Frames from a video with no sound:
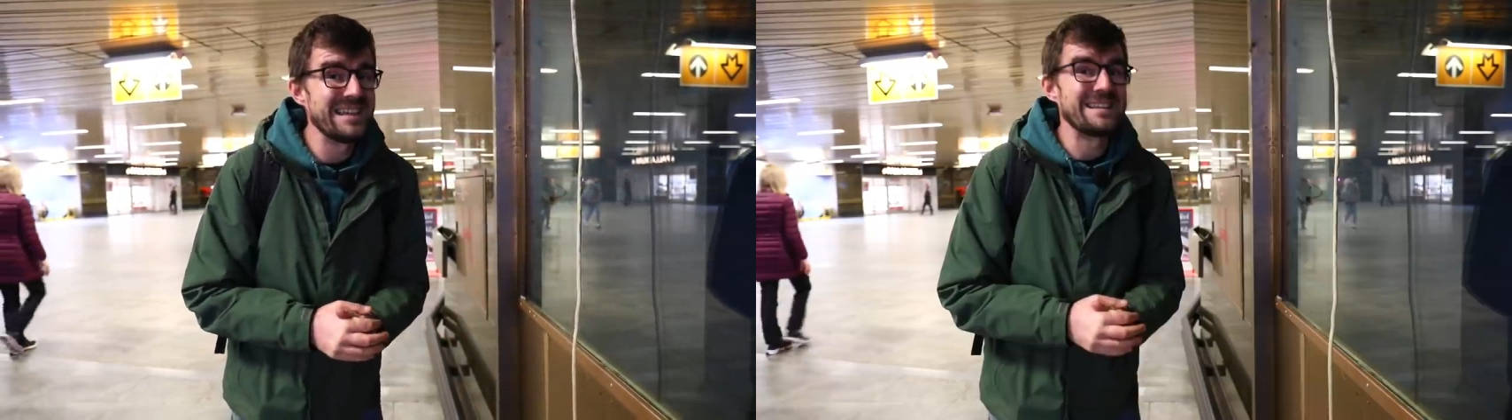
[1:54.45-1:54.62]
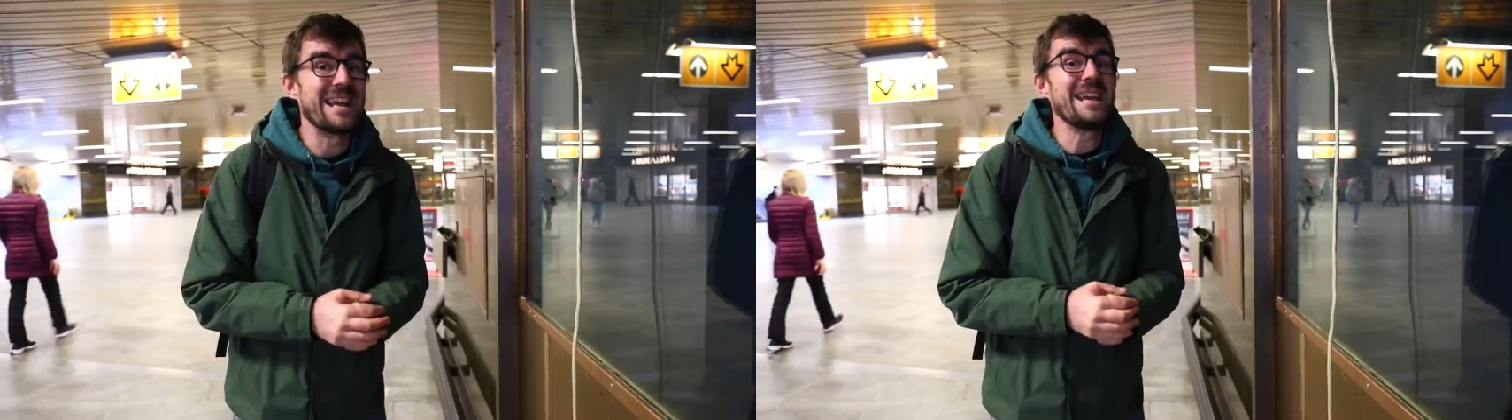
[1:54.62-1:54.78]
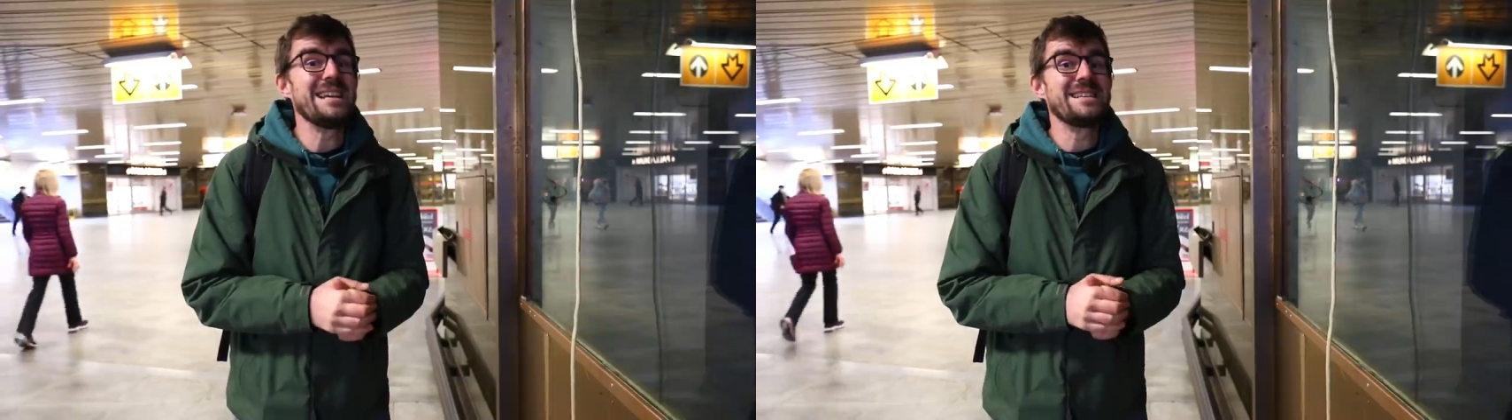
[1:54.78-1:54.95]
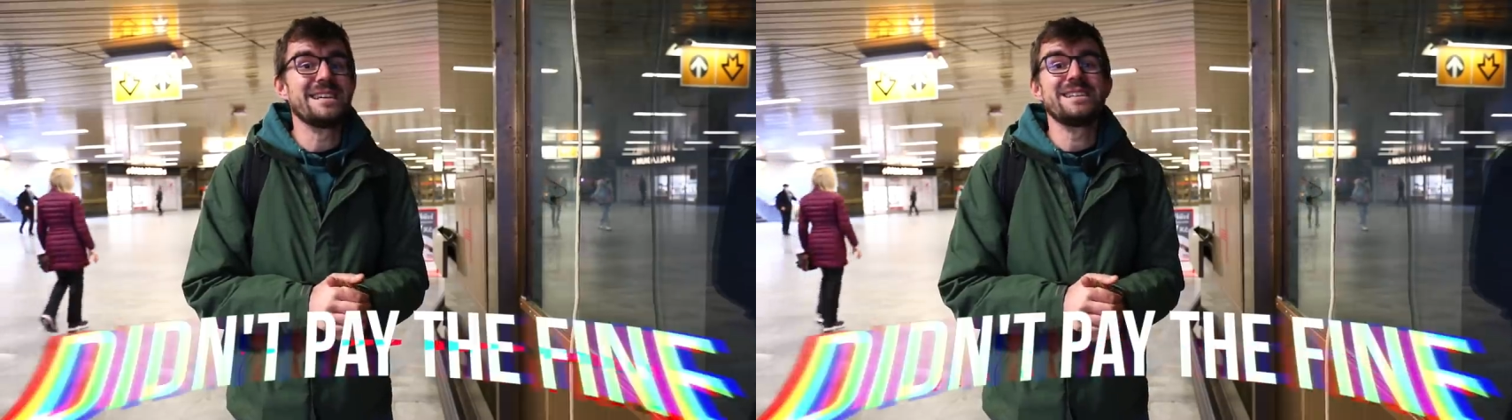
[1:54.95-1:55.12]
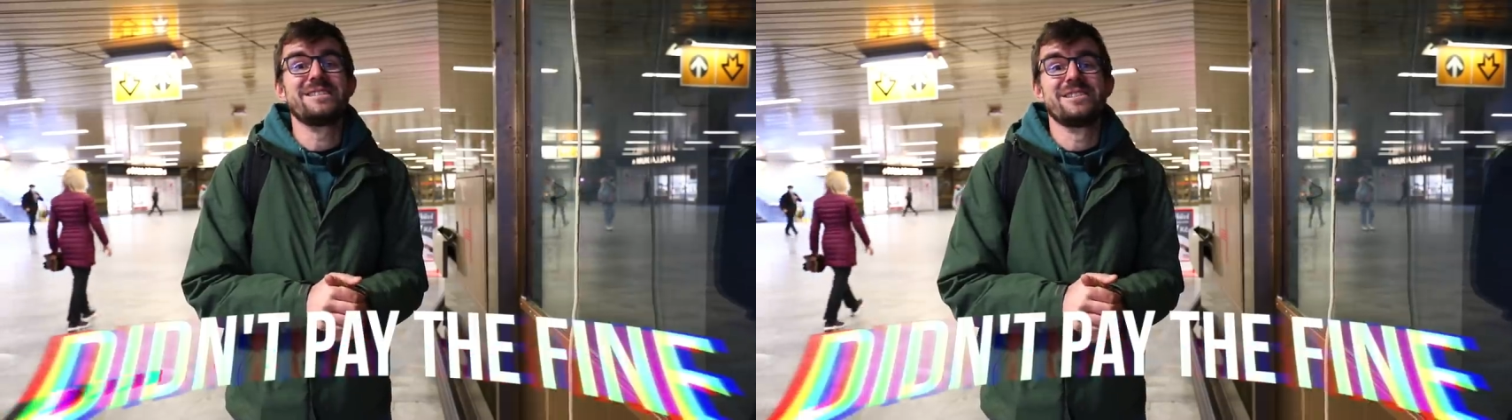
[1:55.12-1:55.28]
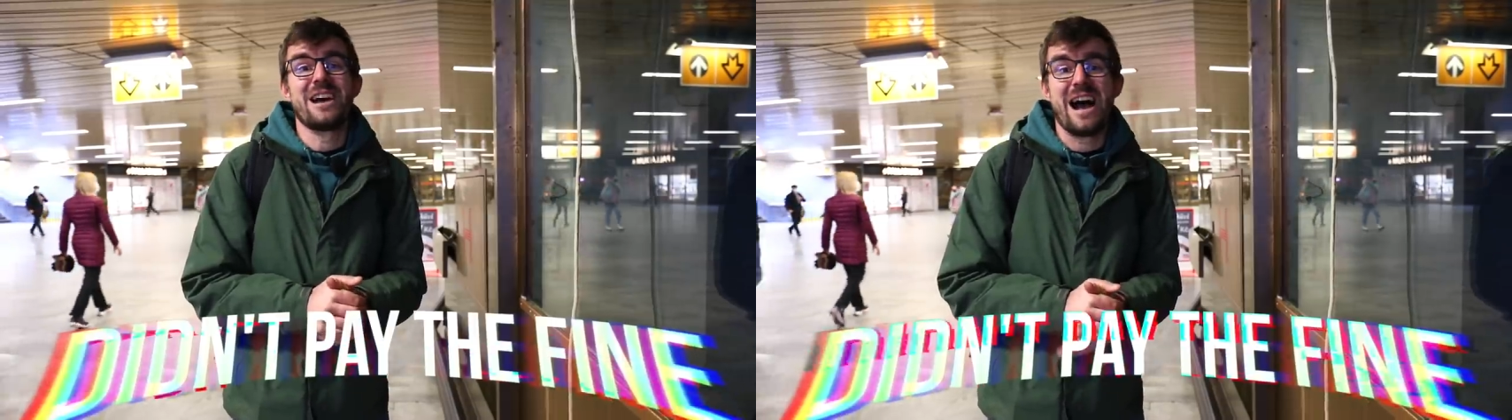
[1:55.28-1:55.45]
they did
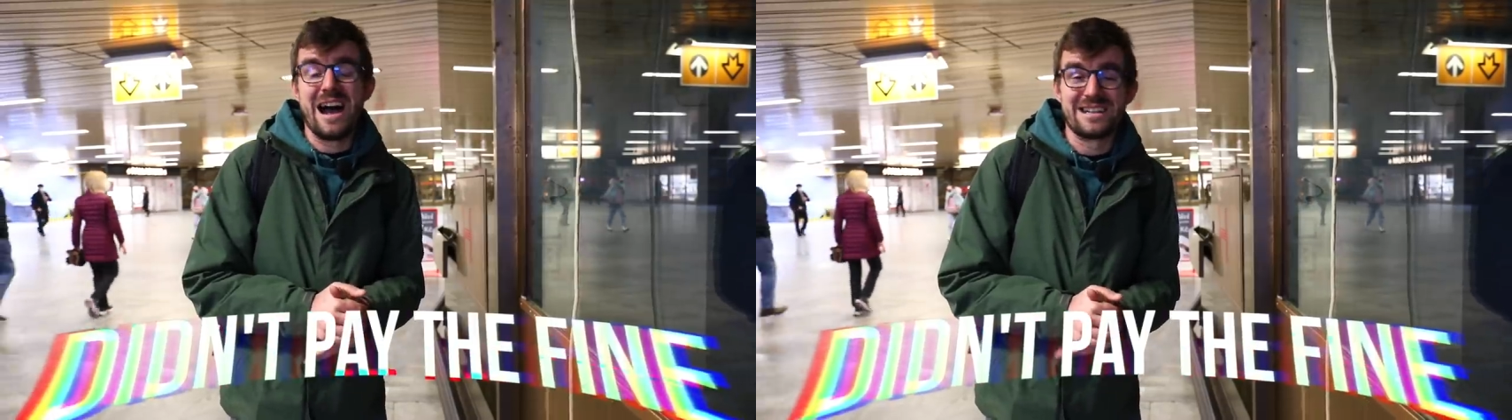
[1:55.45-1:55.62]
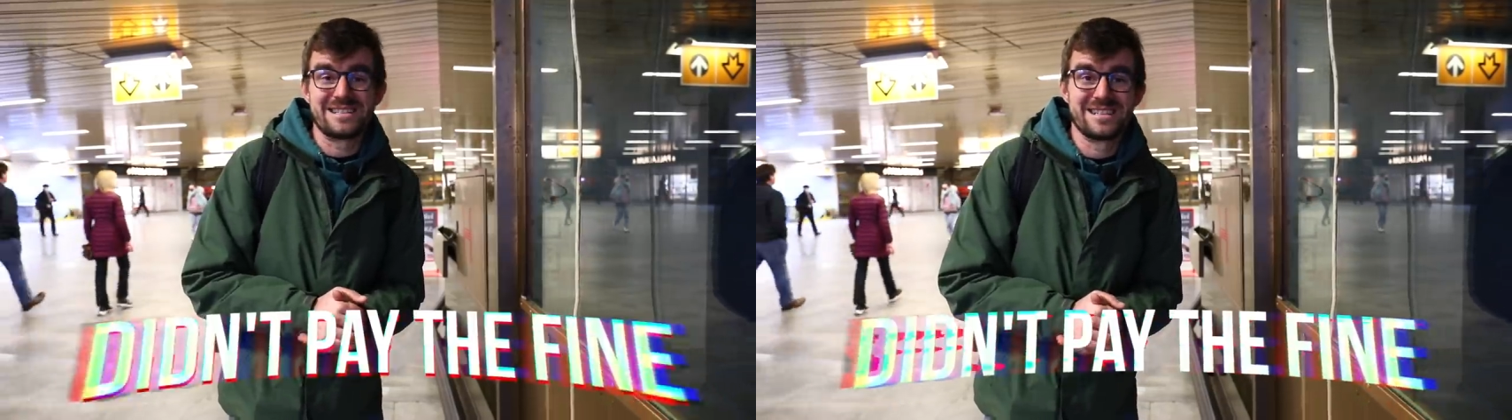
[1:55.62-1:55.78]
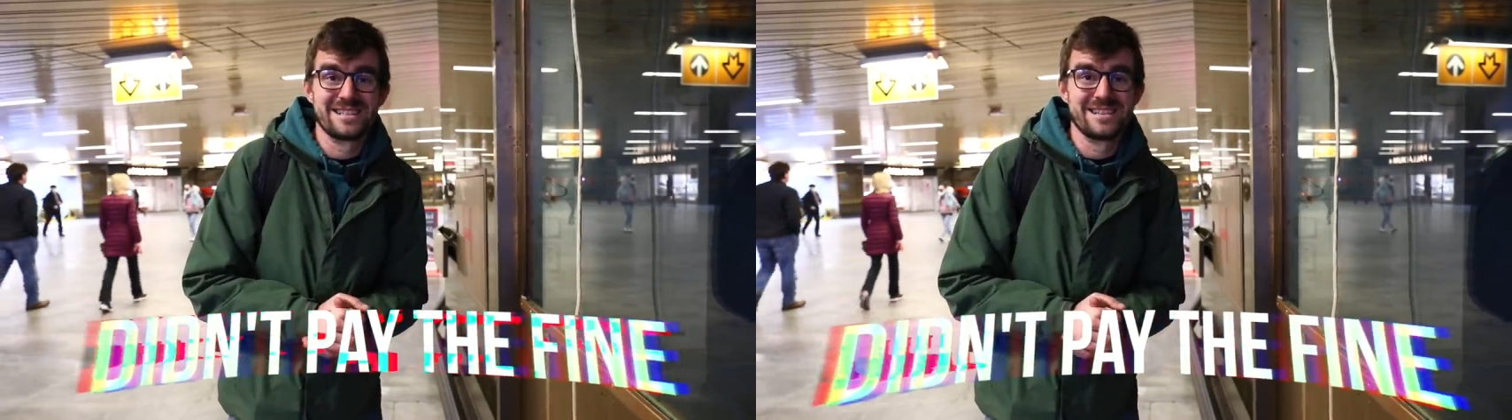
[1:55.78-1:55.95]
not.